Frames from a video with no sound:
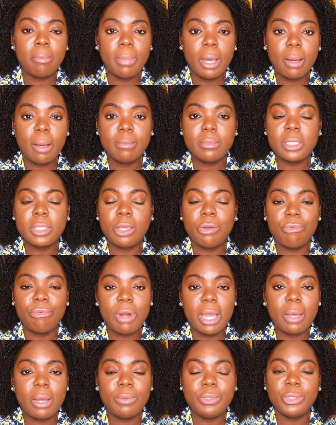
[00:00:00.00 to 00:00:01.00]
bumps
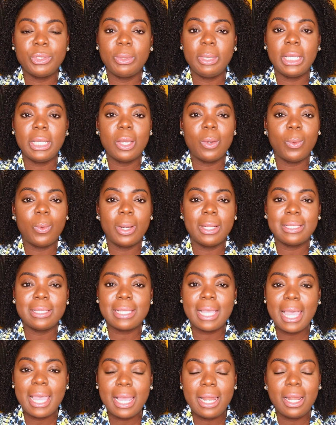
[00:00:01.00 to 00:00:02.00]
around your little one's
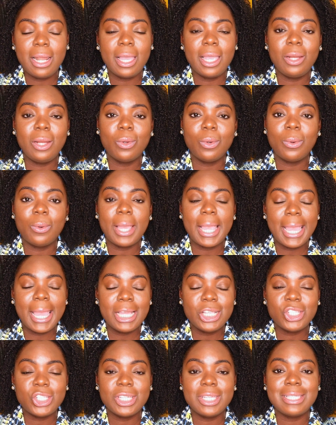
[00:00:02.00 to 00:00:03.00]
hairline or
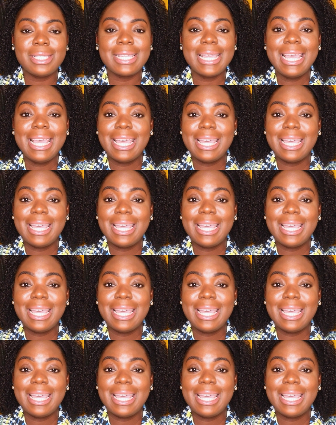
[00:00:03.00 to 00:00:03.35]
edges,